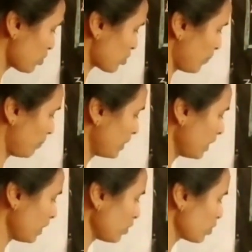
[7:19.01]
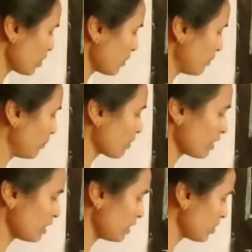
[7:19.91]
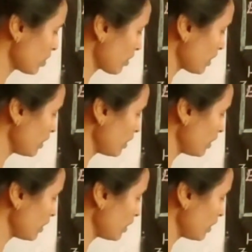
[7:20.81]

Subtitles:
2. Here you should remember one thing children.